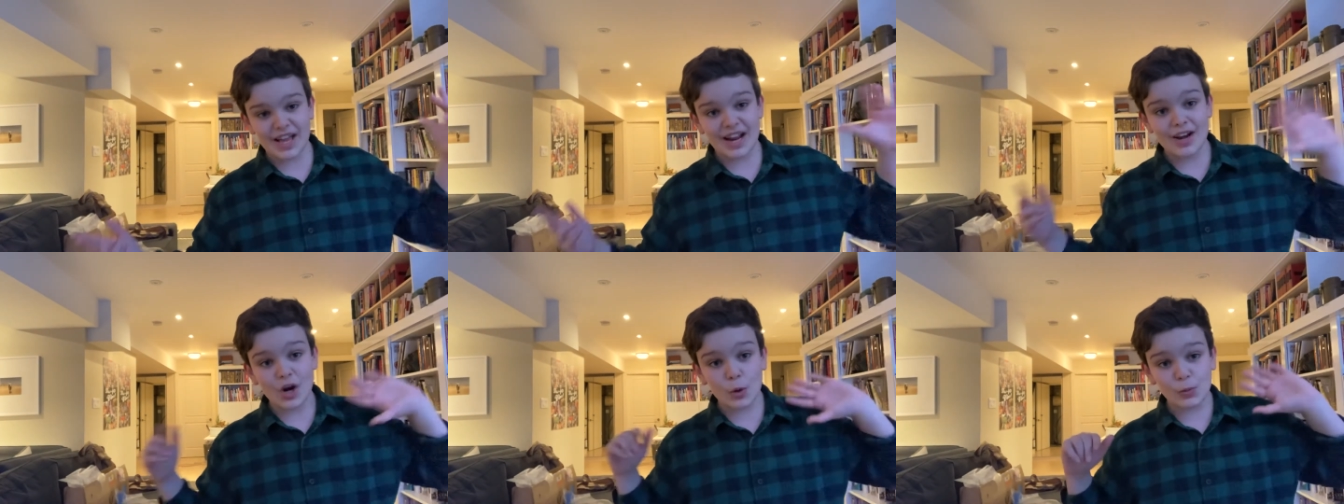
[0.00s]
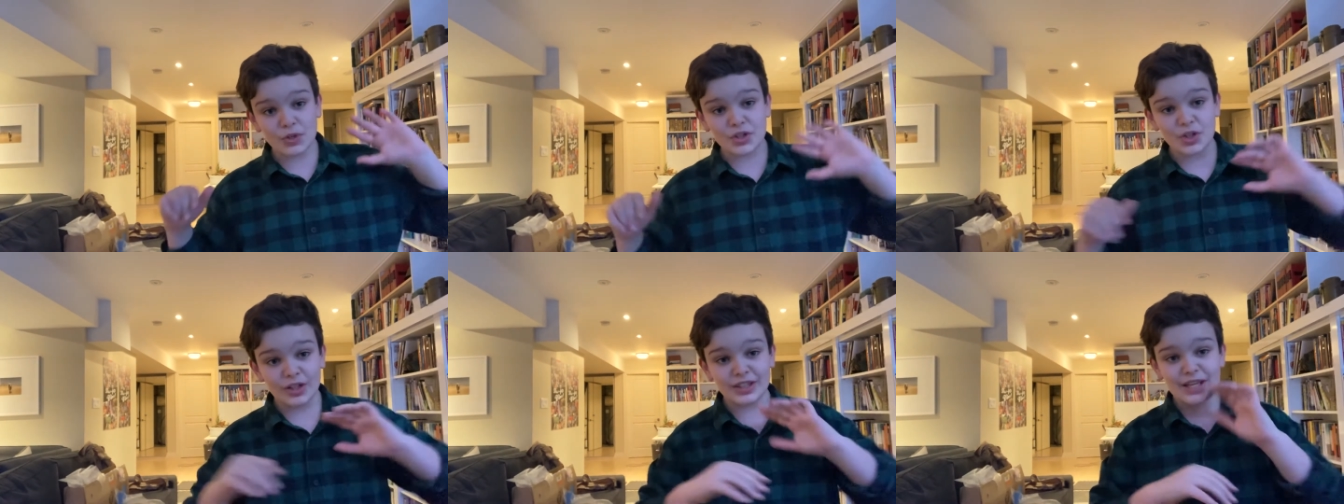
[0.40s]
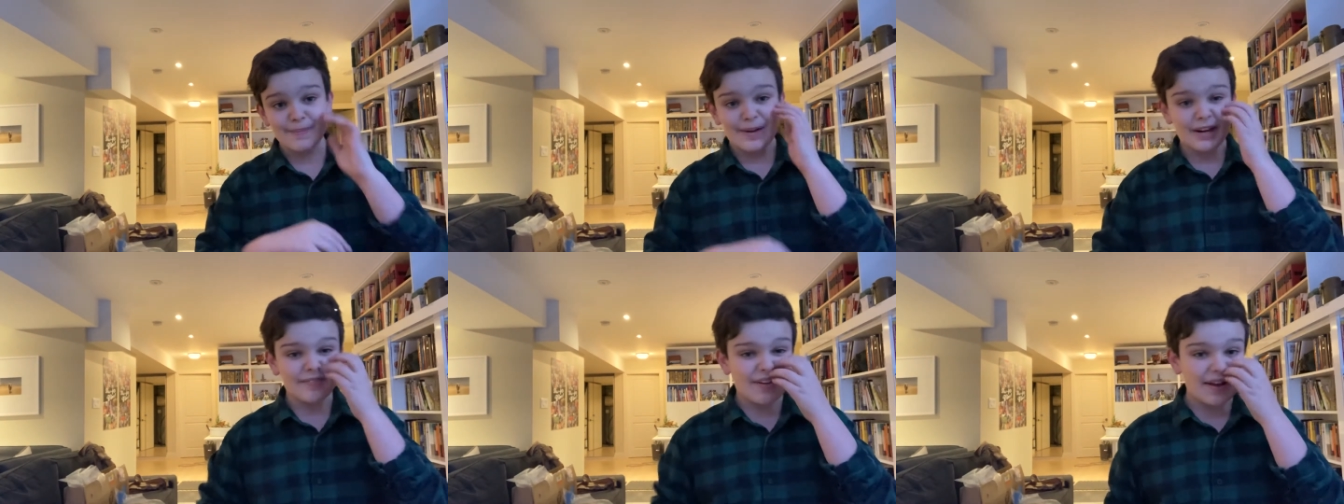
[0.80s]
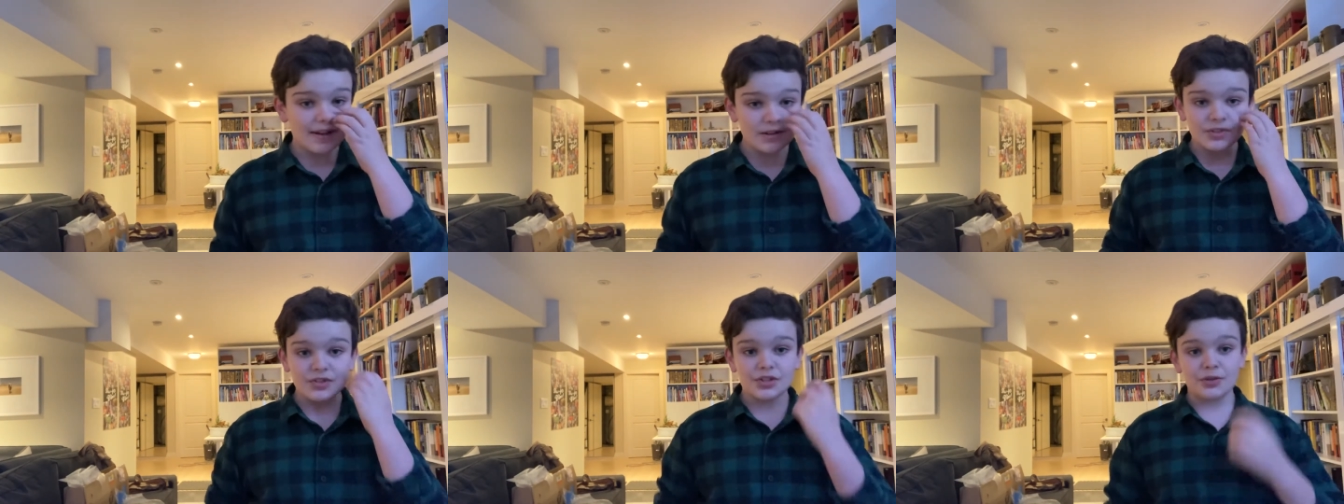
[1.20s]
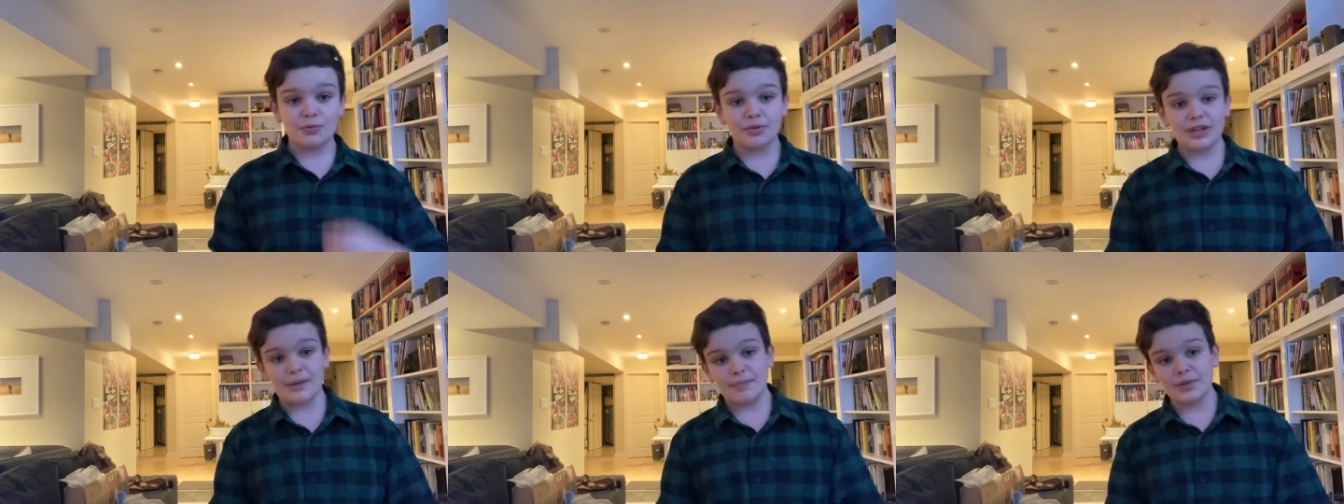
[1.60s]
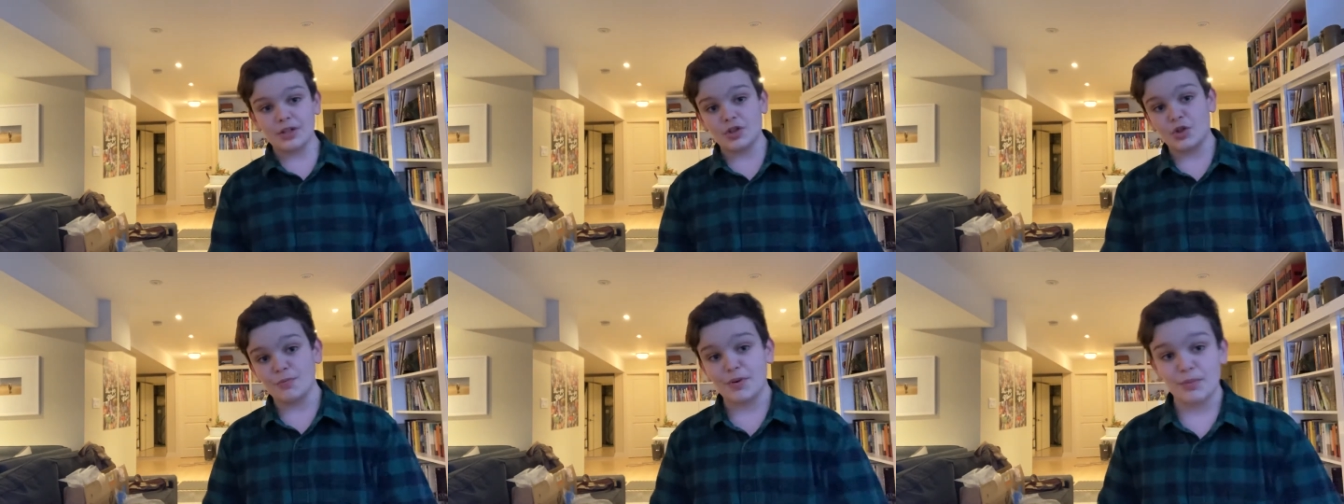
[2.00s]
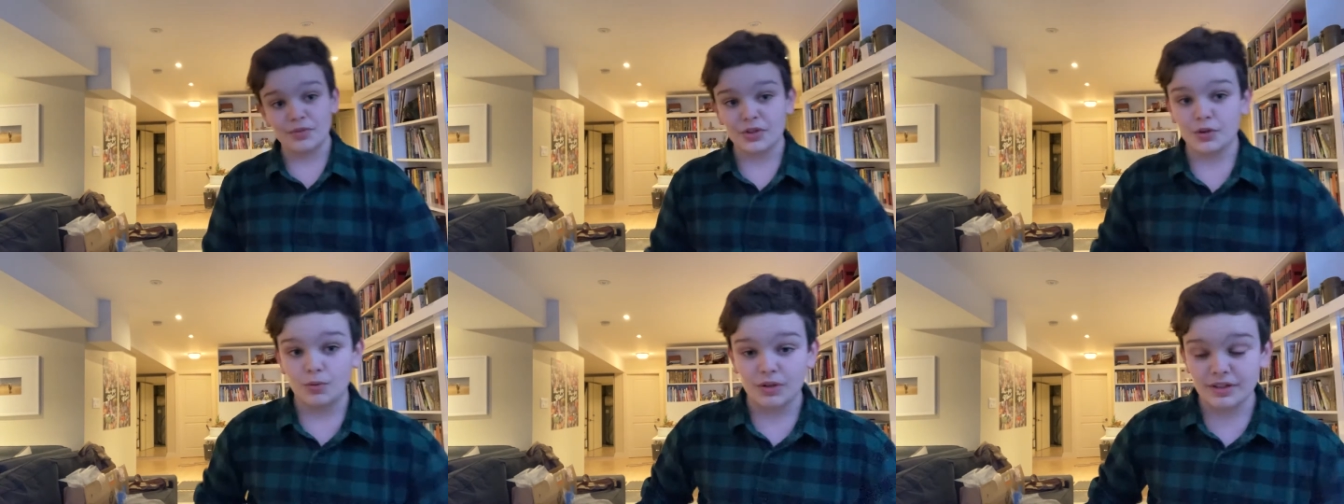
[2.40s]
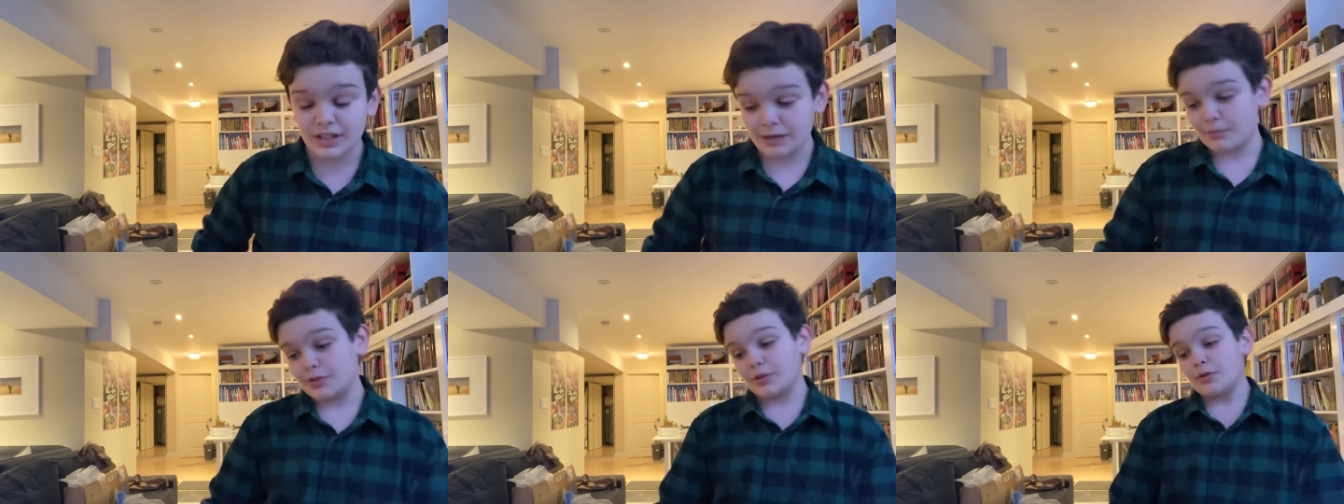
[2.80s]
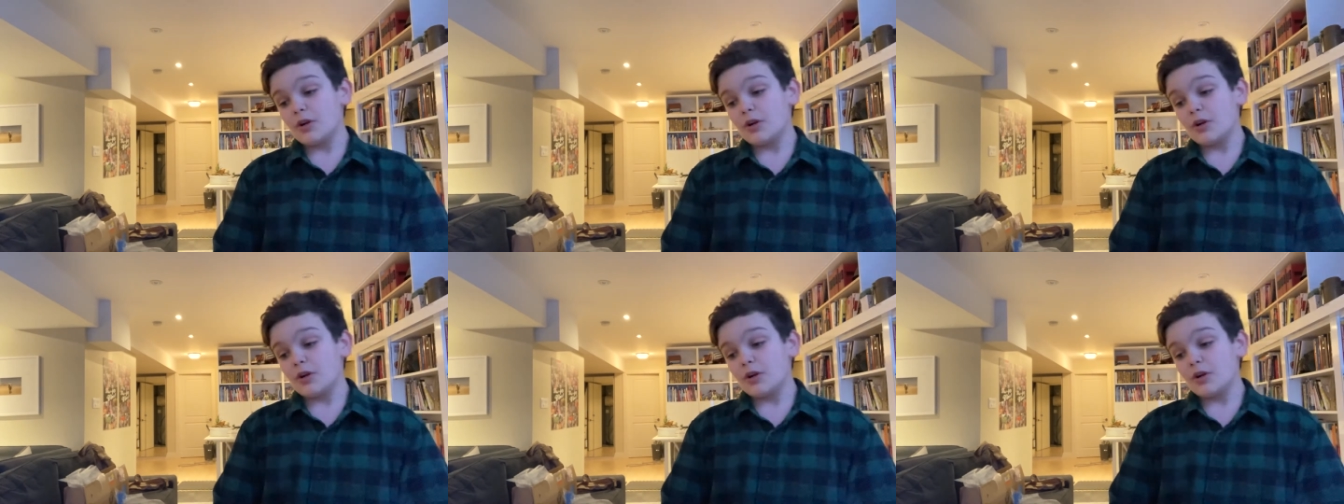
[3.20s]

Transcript: And no, it's not the amount of L's that you will get because nobody wants to go on a date with you.